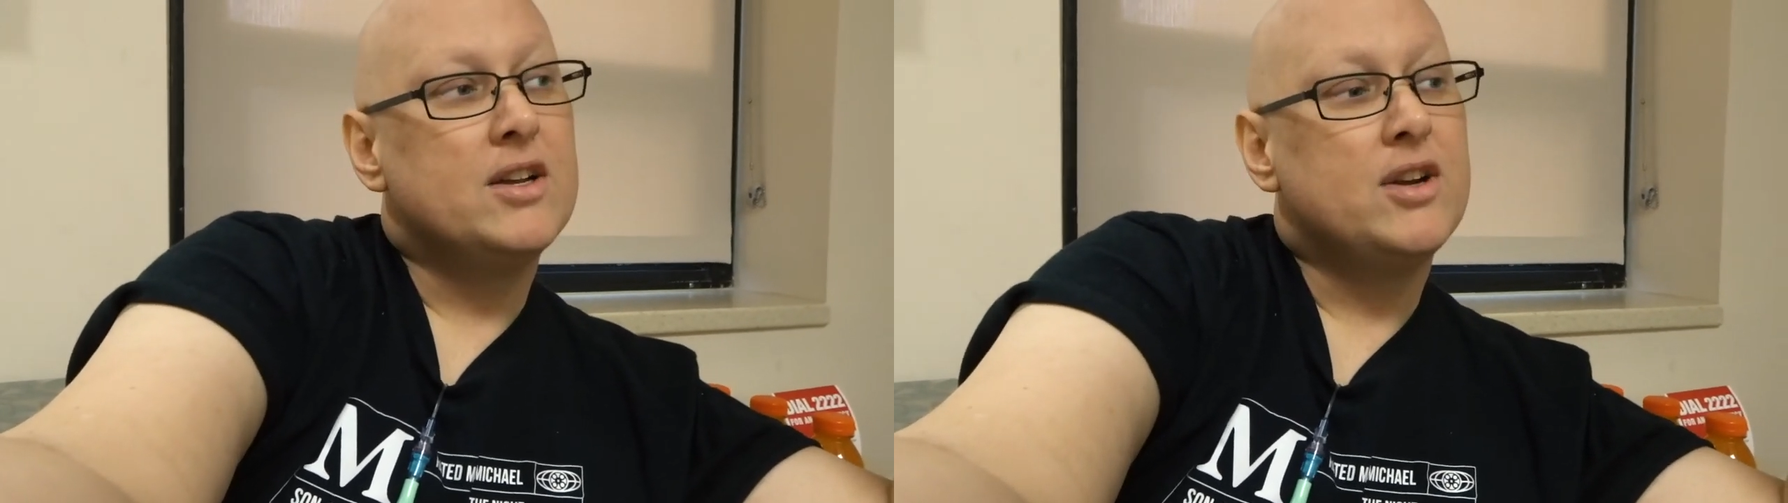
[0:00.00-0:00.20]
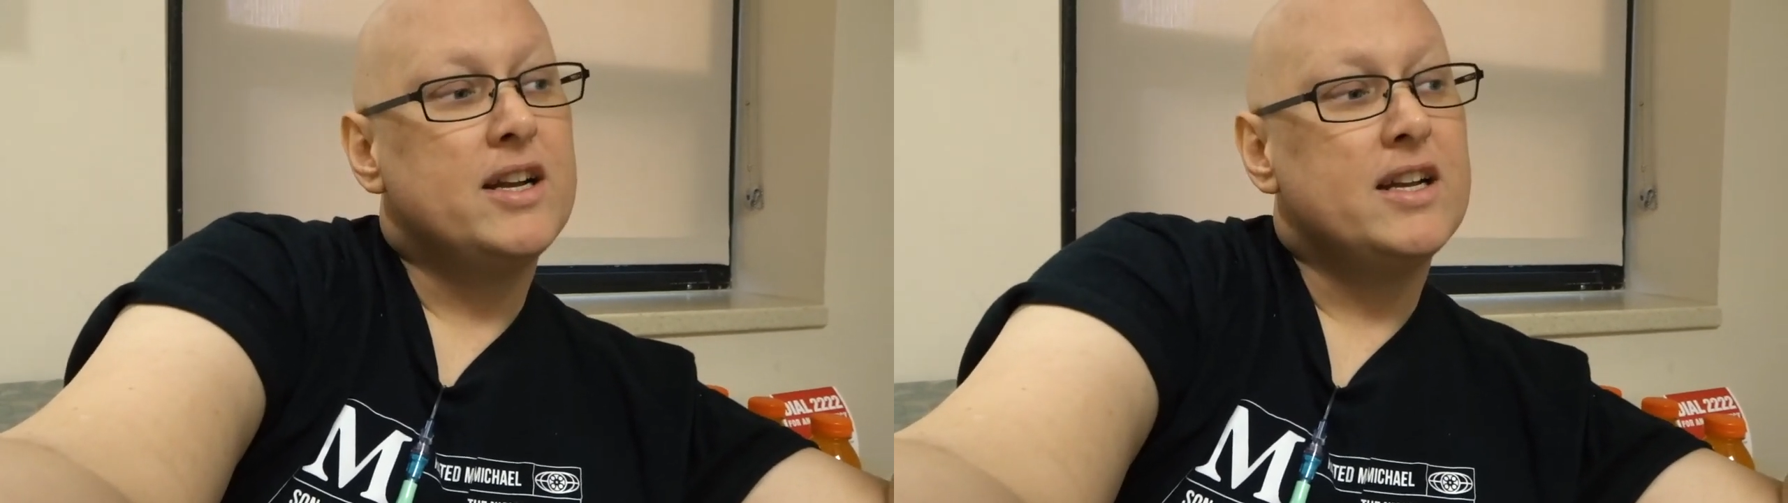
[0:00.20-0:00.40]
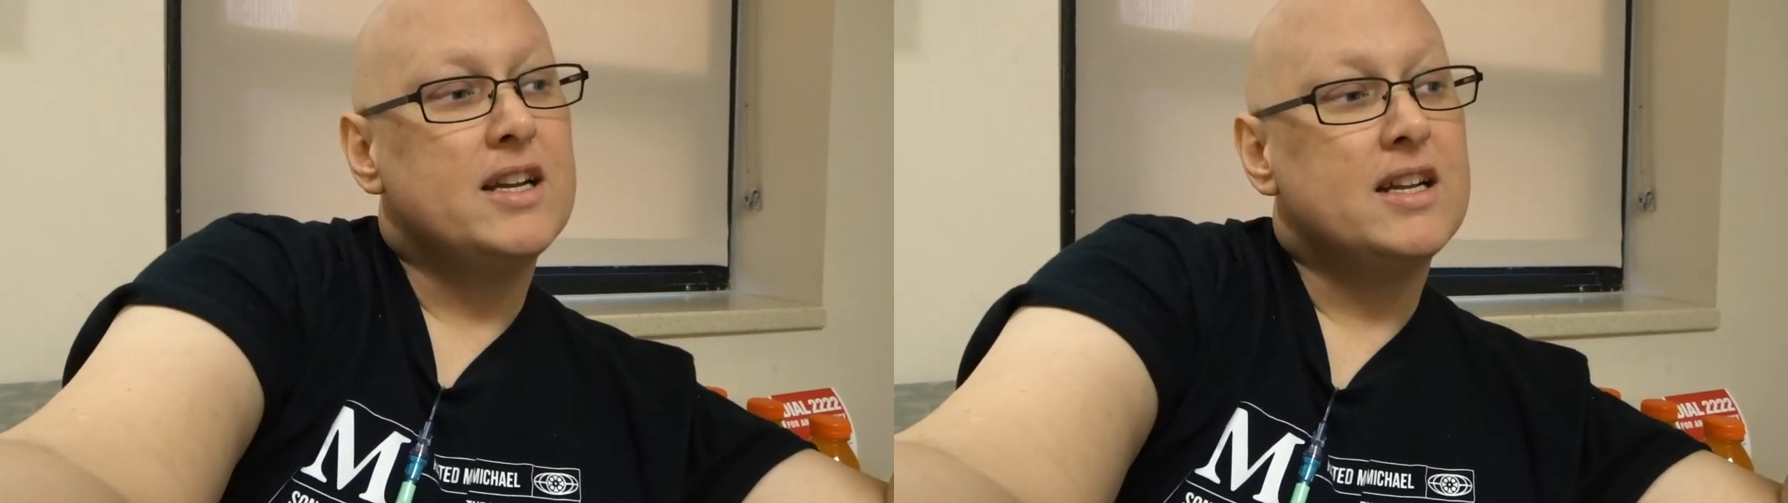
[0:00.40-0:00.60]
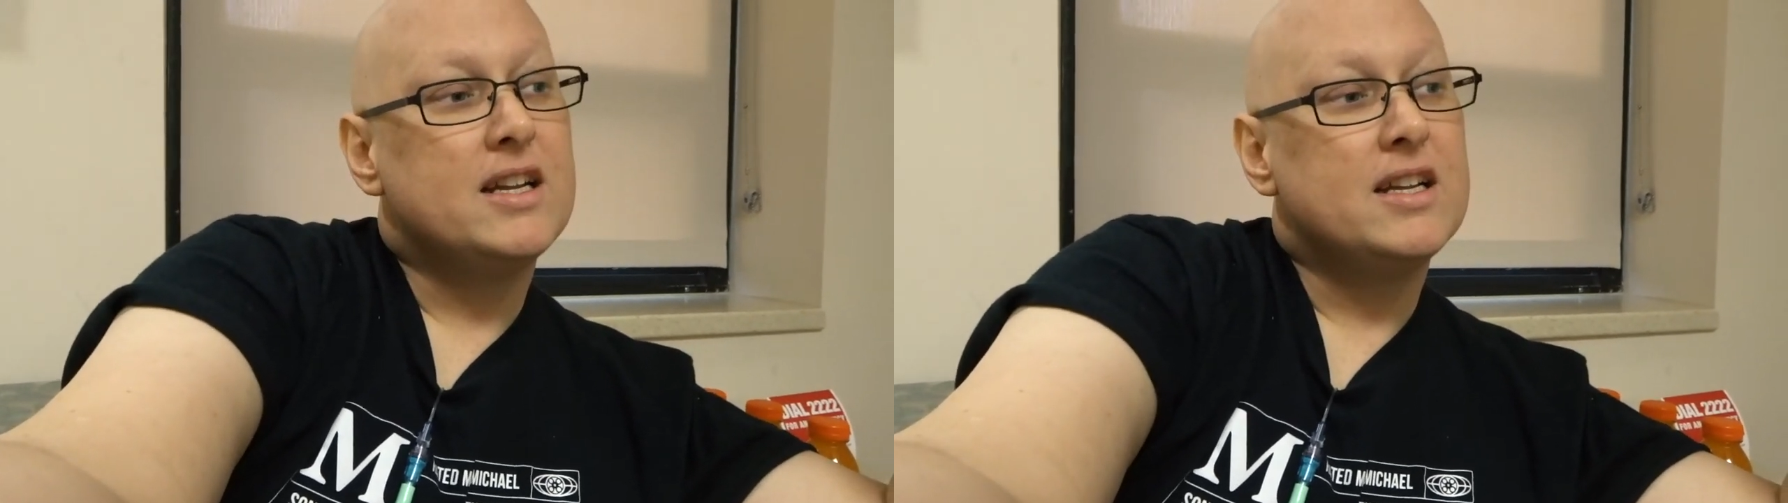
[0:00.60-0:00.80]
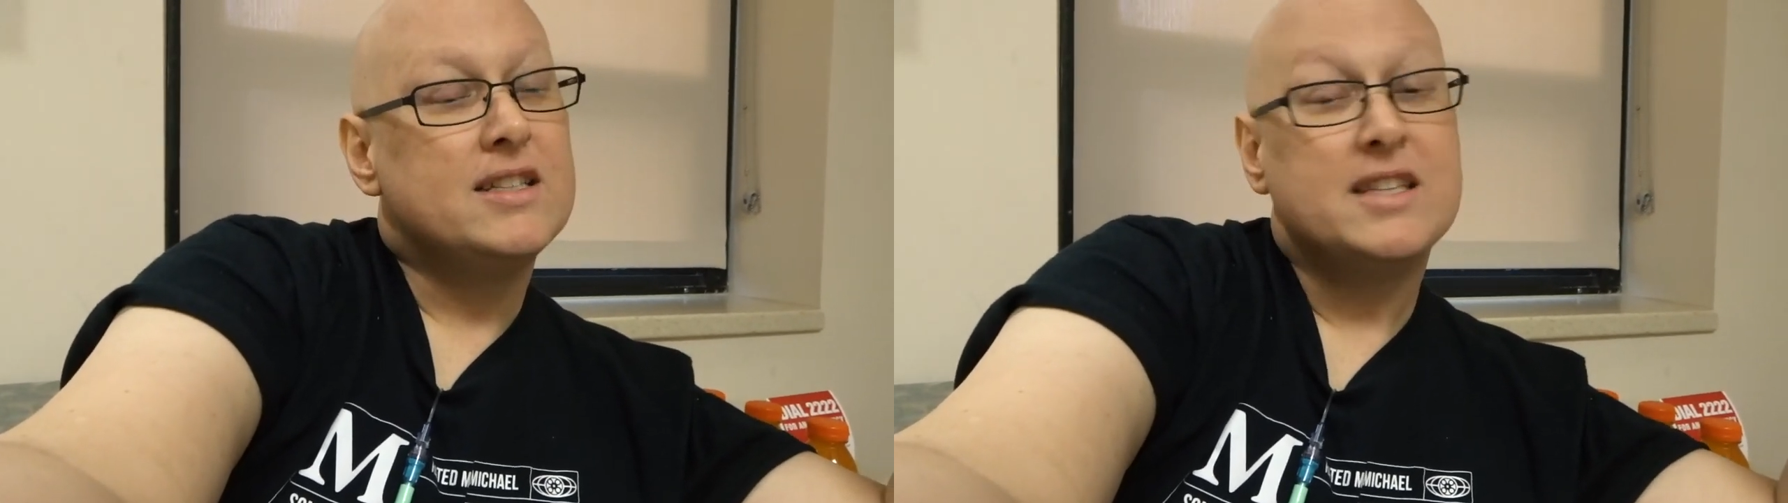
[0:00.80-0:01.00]
Granted,
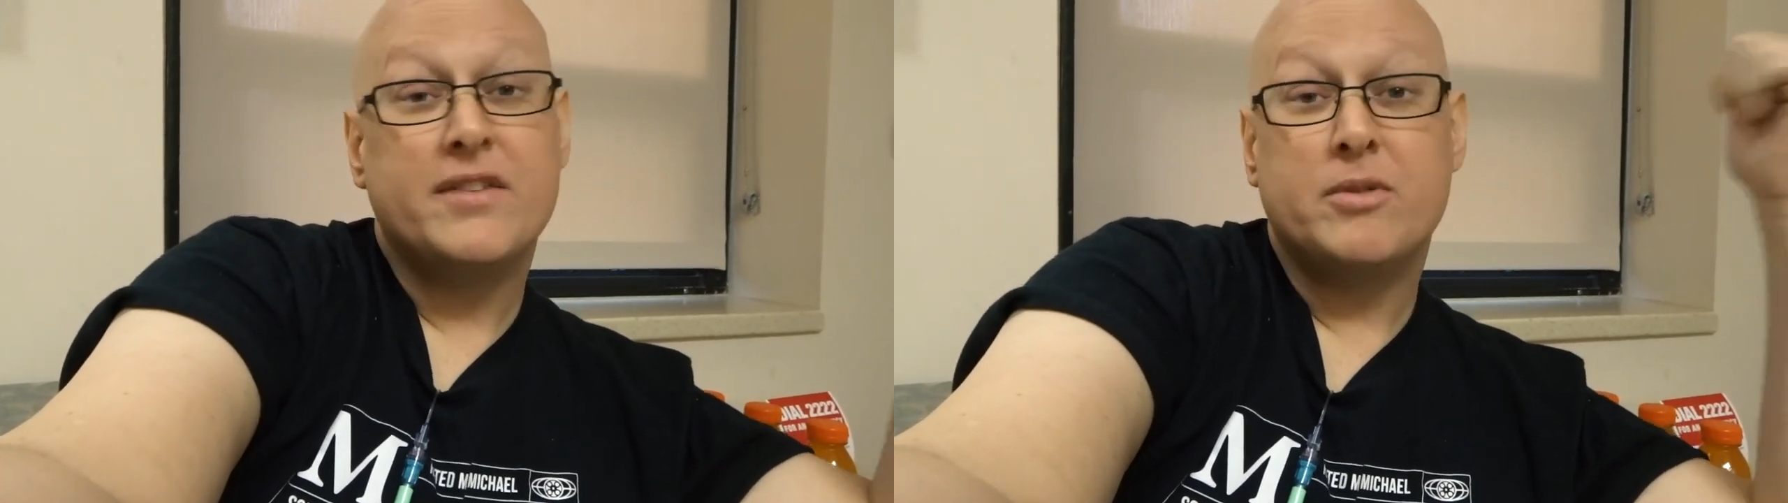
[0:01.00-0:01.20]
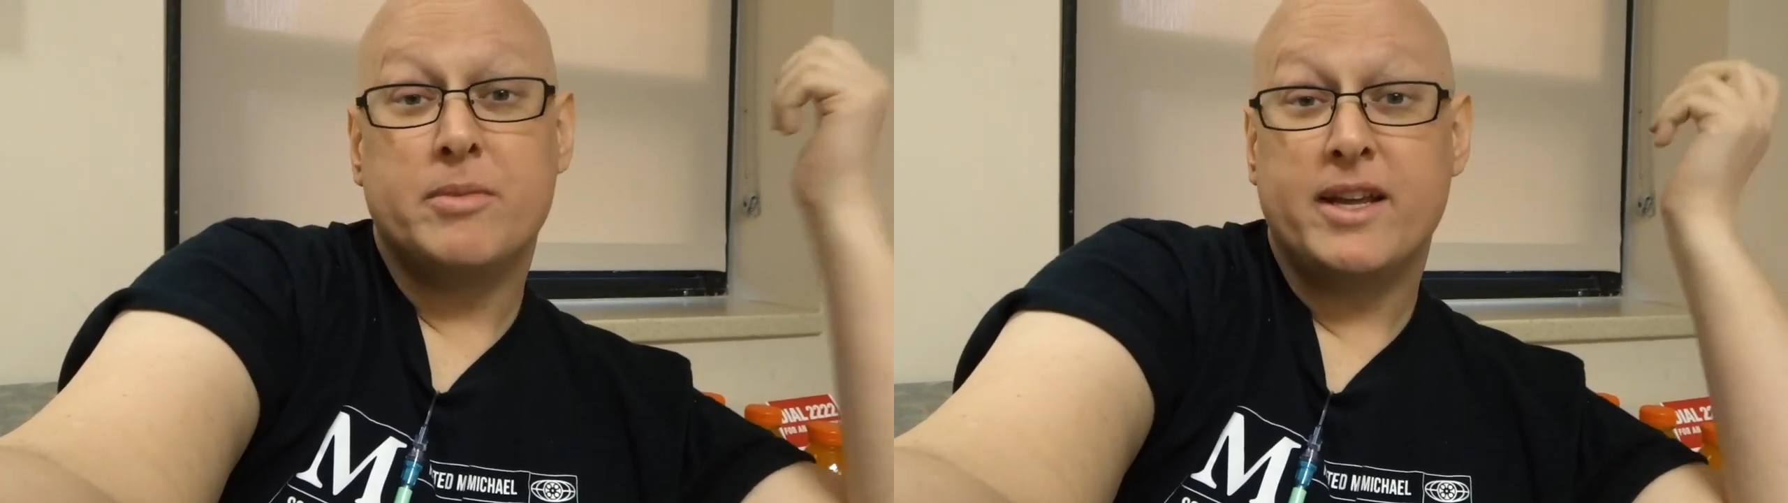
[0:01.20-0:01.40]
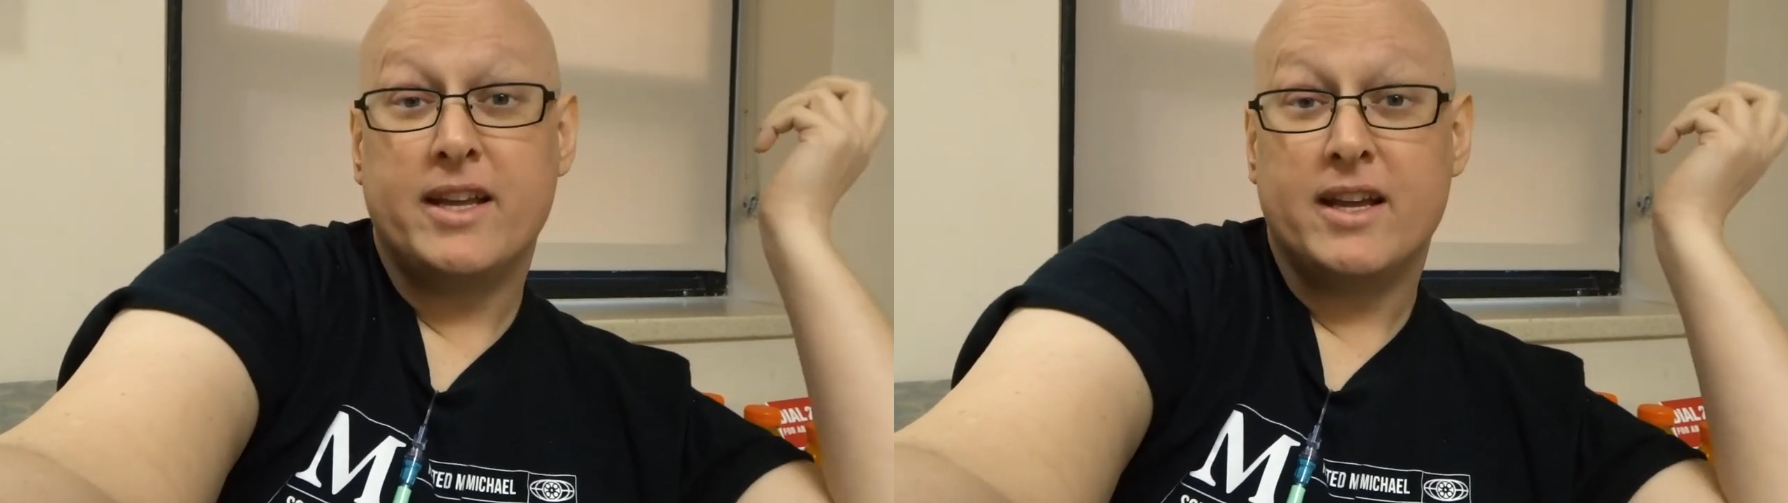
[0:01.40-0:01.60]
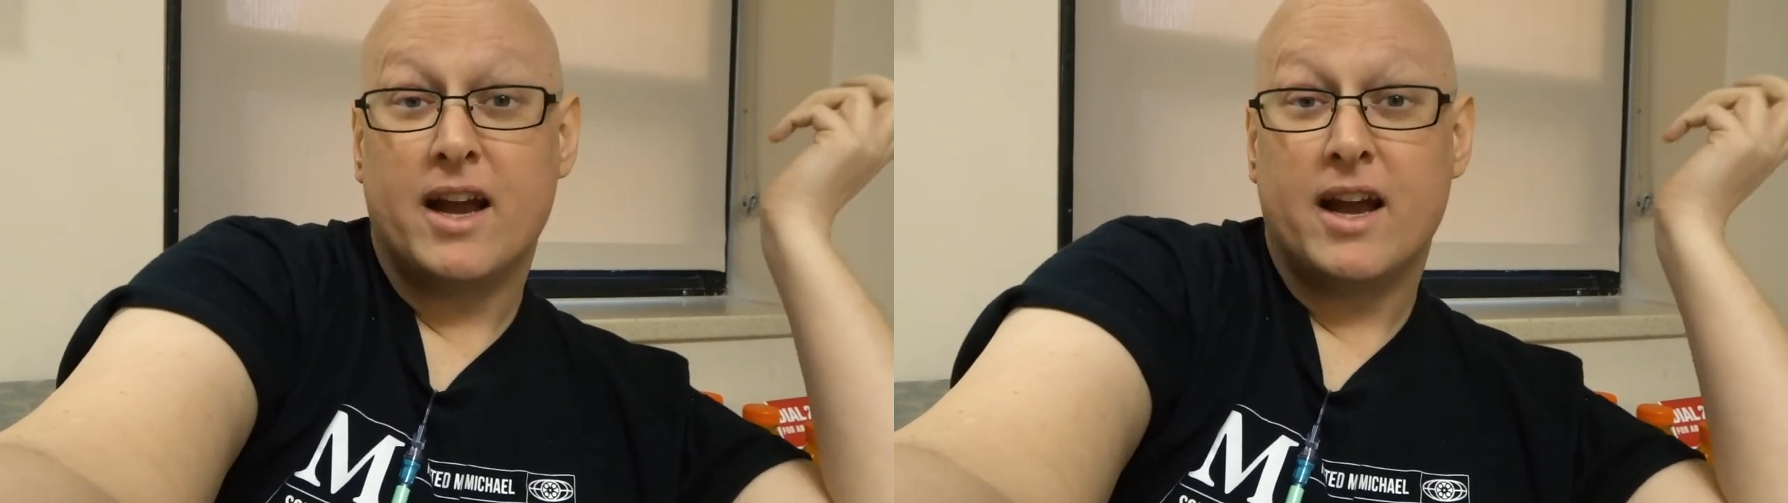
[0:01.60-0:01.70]
it's never me.